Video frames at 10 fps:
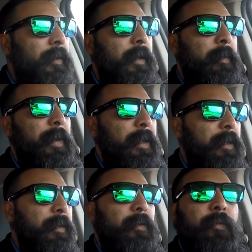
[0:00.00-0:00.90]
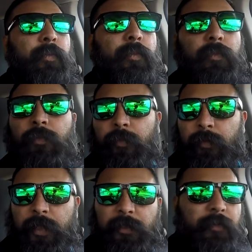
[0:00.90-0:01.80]
I made a
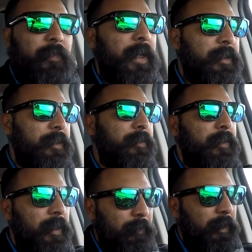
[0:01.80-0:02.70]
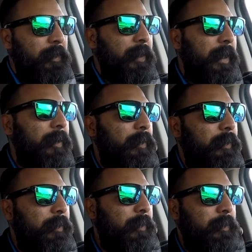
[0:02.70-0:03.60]
reservation to come and look out
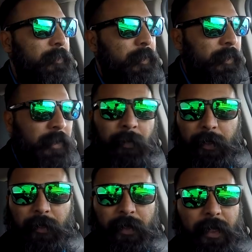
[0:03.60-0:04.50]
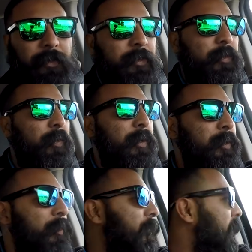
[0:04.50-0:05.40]
at a
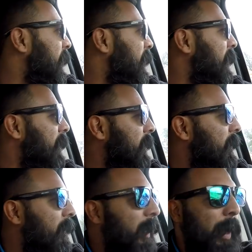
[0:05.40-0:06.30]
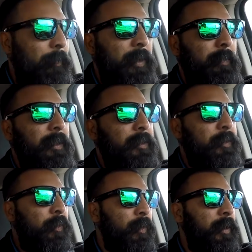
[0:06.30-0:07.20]
storage over here at Public
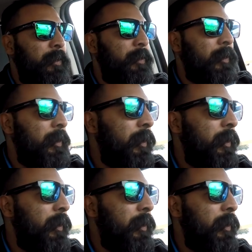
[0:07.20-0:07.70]
Storage.